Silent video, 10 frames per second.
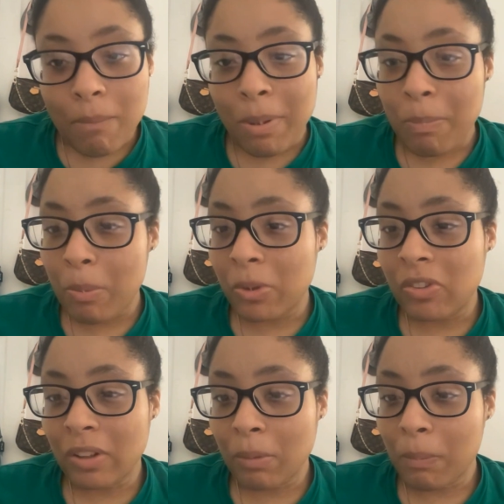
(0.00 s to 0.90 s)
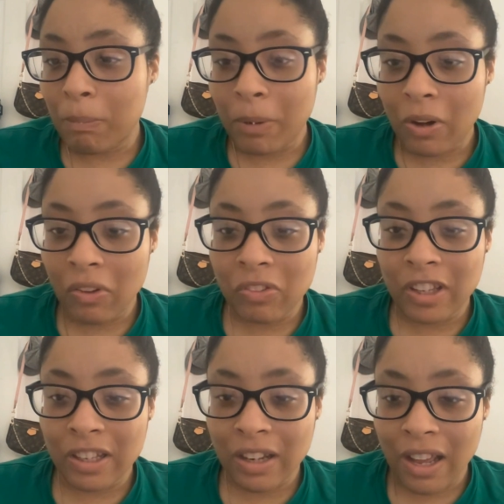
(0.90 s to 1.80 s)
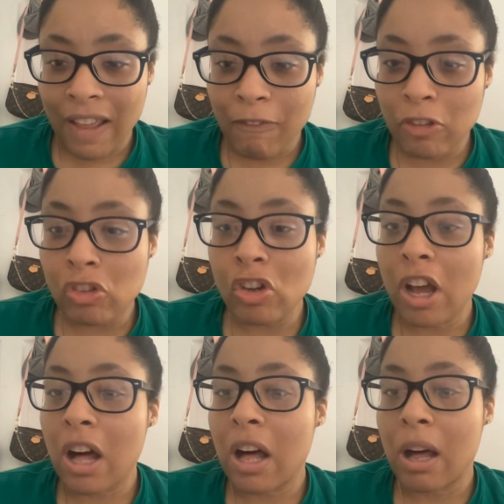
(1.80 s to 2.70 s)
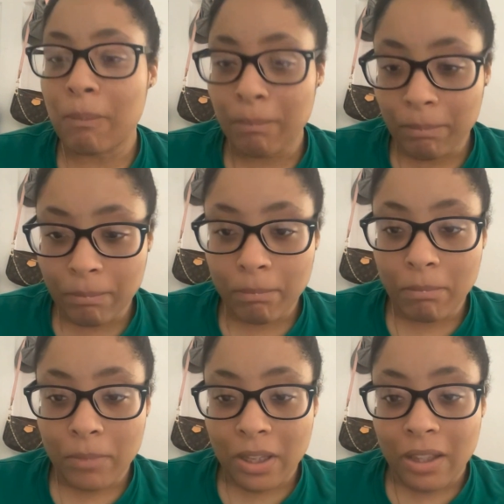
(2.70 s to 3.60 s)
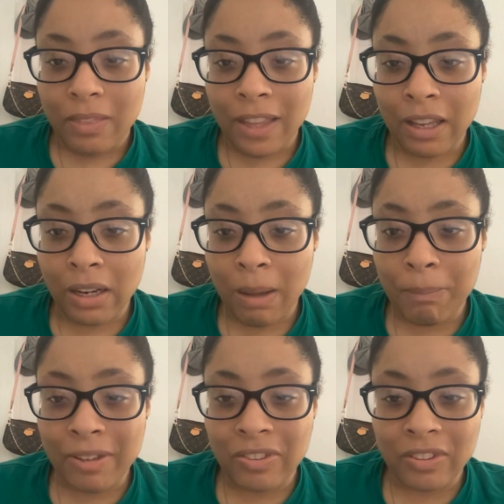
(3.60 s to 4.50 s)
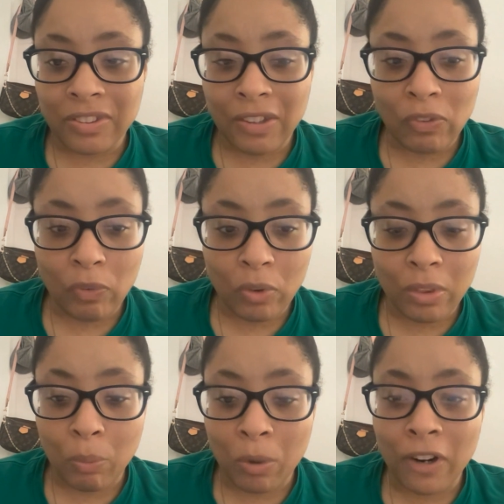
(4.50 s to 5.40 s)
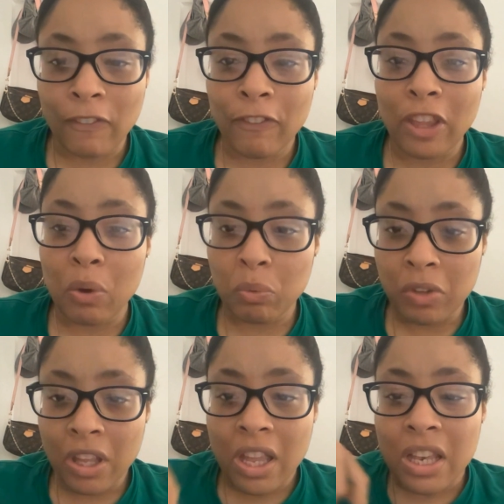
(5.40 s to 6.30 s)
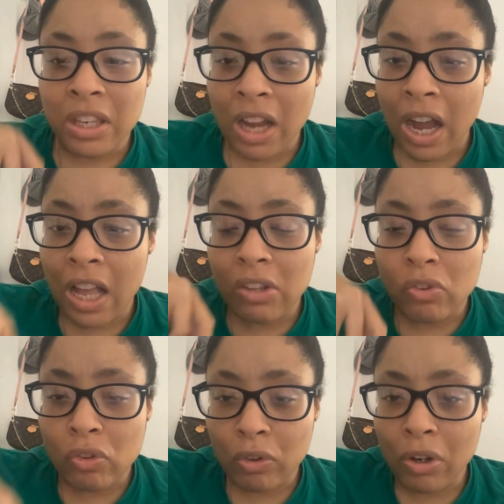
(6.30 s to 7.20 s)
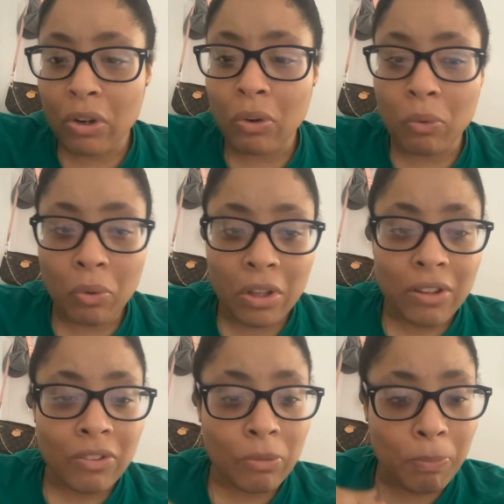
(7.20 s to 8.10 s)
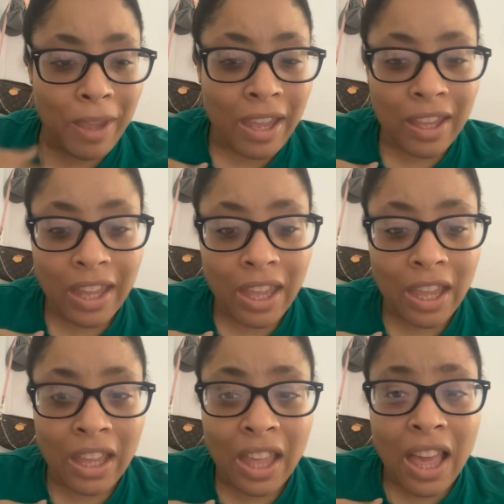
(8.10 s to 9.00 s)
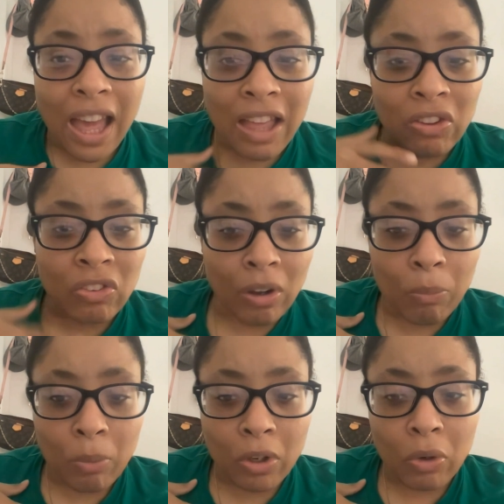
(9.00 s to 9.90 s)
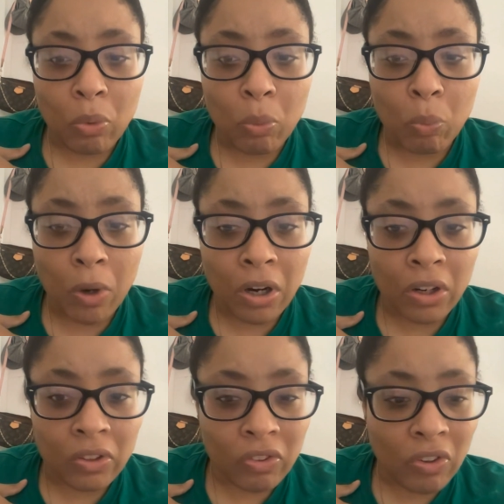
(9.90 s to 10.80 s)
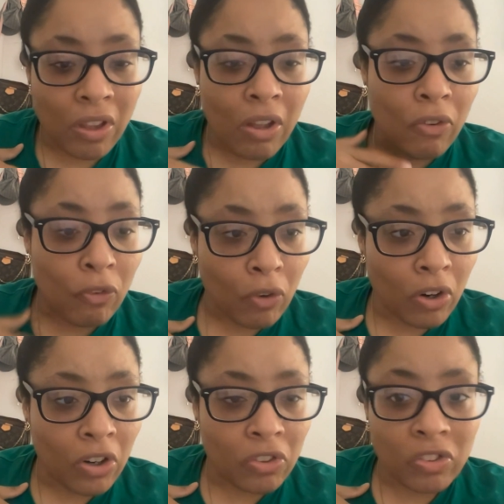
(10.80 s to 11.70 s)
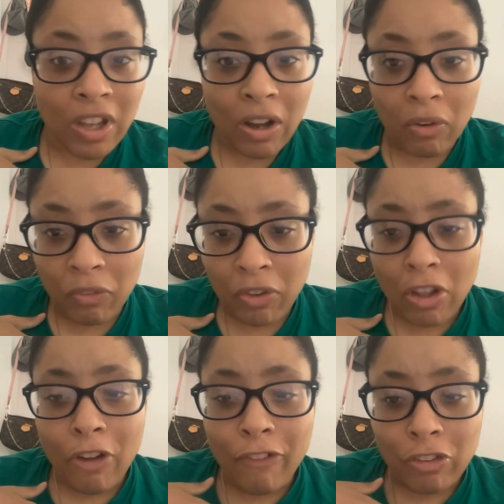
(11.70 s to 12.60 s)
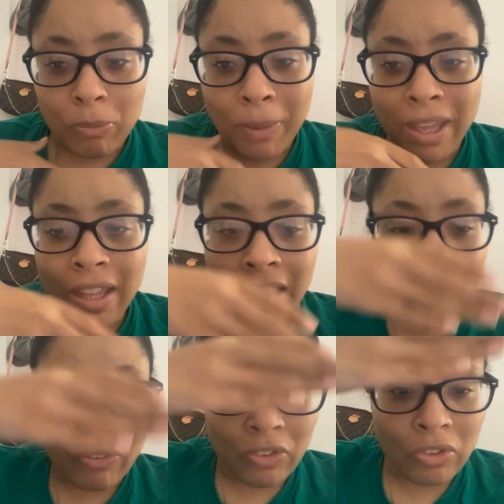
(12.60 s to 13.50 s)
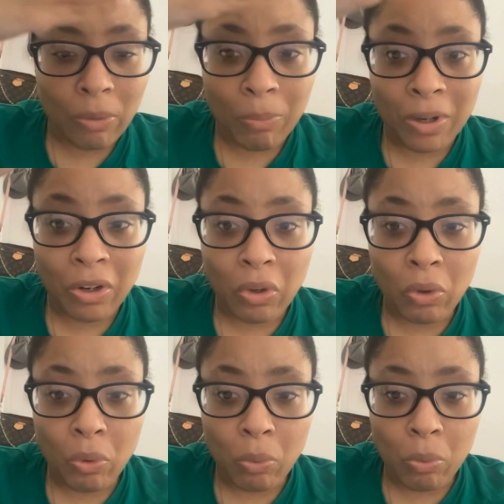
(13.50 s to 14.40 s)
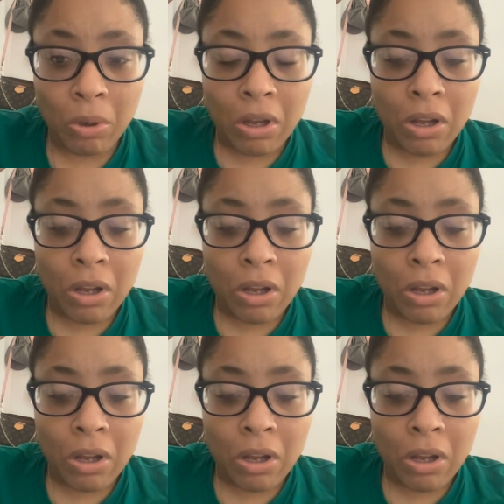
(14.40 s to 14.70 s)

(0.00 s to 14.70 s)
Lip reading: People with cerebral palsy cannot have a job. They cannot be successful in the work field. Not true. Speaking as someone who works for herself, speaking for someone who